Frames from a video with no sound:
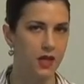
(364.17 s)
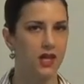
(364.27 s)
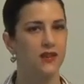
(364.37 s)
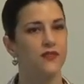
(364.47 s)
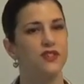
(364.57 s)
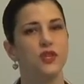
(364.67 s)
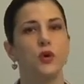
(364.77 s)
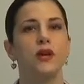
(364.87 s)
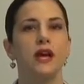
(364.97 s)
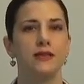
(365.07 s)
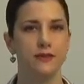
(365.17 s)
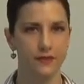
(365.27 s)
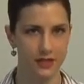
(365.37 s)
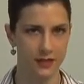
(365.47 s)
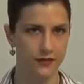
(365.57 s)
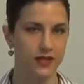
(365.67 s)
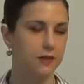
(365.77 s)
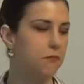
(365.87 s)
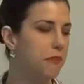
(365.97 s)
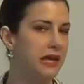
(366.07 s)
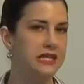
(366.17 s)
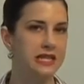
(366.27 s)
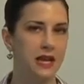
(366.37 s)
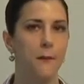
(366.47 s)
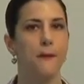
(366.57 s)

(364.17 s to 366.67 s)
If you don't have significant bending